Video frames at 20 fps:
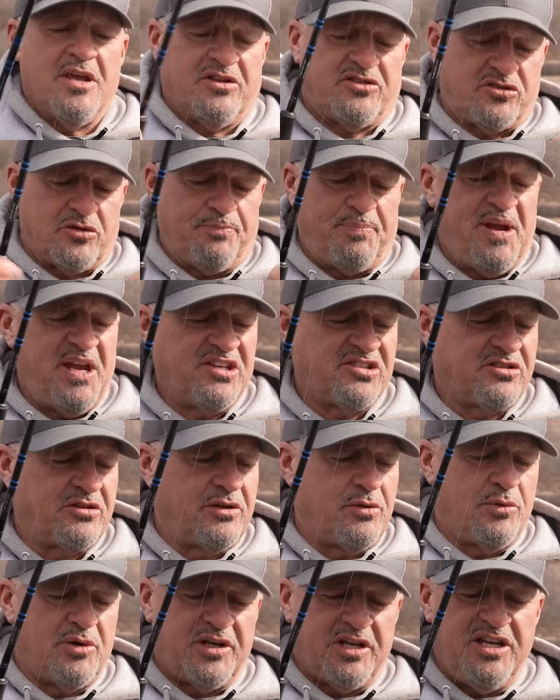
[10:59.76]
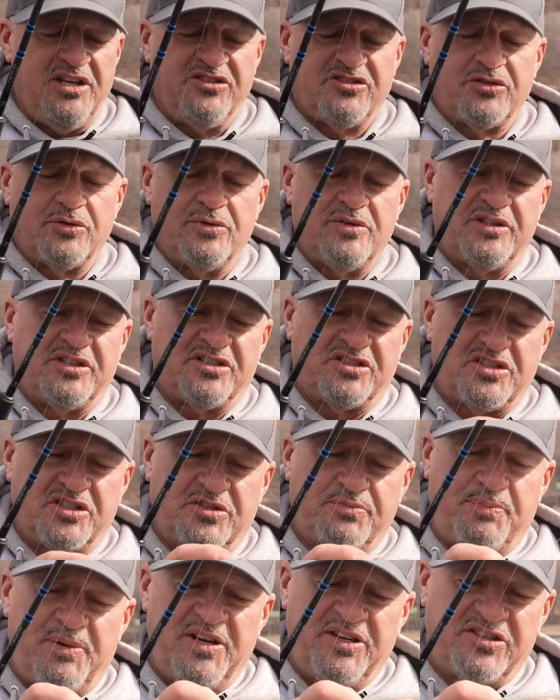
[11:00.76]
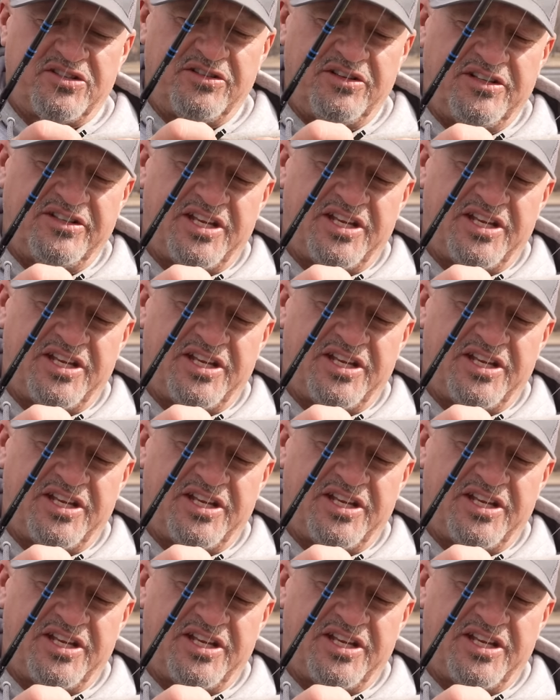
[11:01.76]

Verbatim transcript: So basically what he's doing is just basically